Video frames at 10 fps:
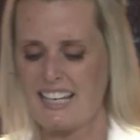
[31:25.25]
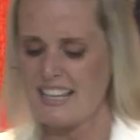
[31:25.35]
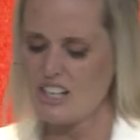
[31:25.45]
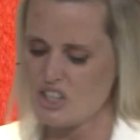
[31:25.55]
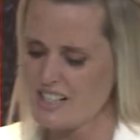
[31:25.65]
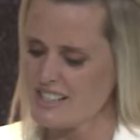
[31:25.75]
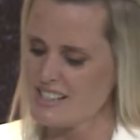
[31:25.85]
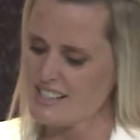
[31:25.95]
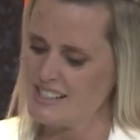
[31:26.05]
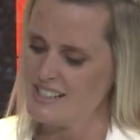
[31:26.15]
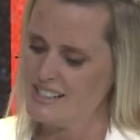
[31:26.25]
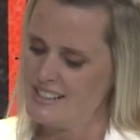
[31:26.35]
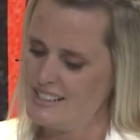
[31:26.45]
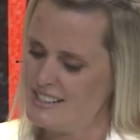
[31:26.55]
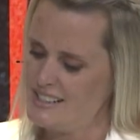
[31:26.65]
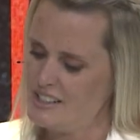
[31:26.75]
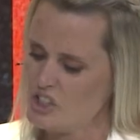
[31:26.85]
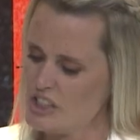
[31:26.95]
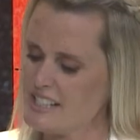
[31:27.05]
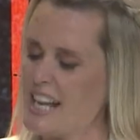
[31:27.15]
and then Jesus
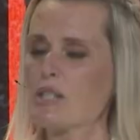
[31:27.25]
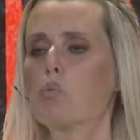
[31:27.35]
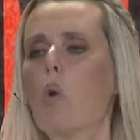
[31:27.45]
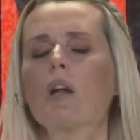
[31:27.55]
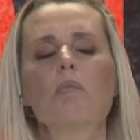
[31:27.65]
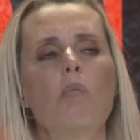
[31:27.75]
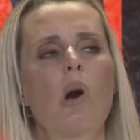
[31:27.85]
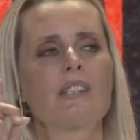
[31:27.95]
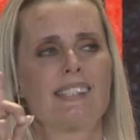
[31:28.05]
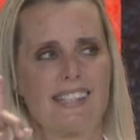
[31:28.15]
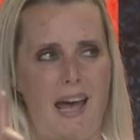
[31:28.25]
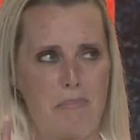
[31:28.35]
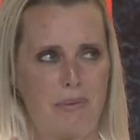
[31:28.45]
just has one more step.